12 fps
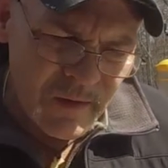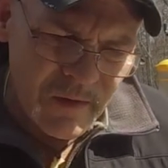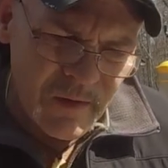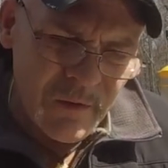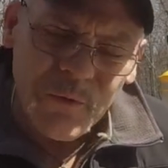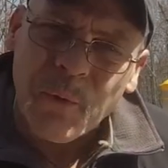
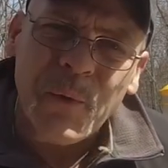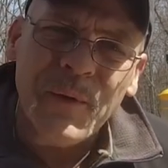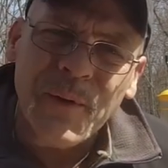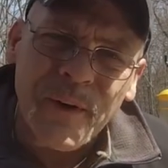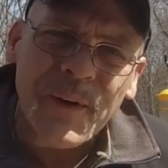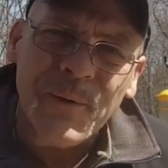he's real
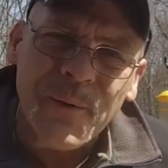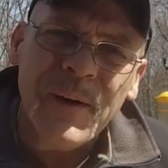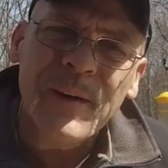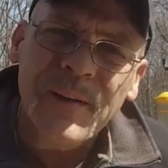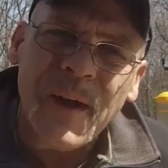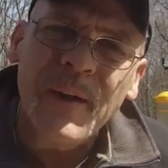good at what
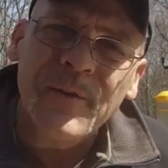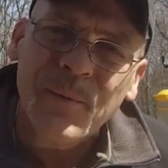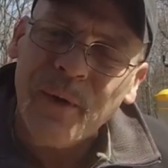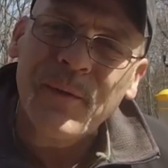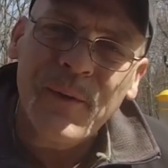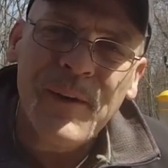he does,
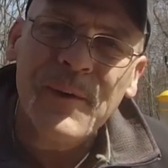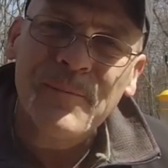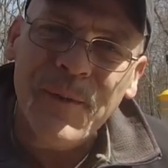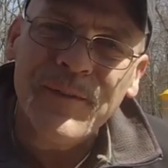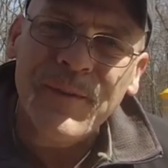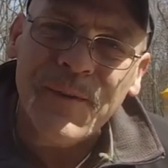whether he
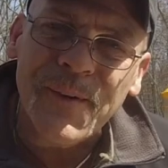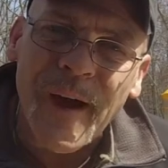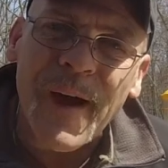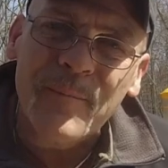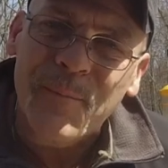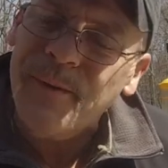admits it or
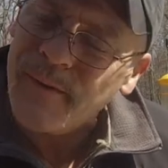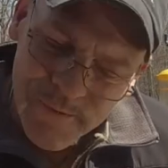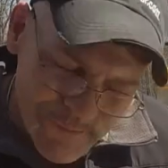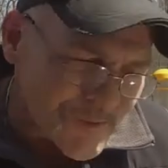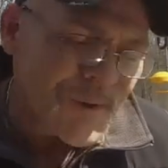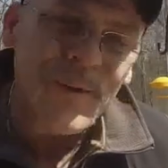not, but he's
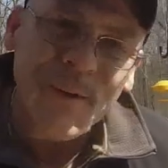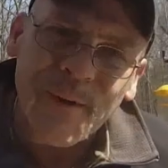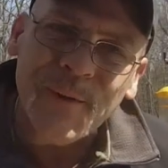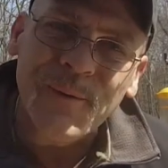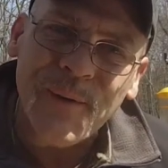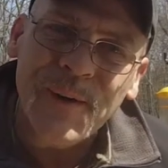real
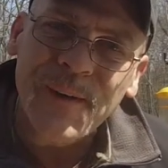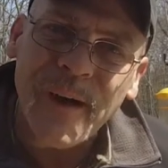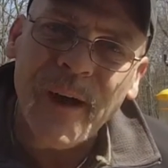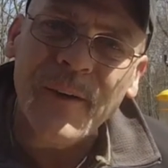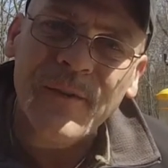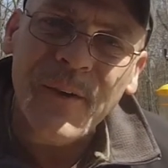good at what he
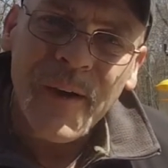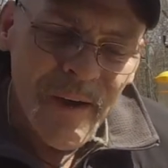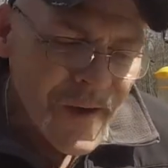does.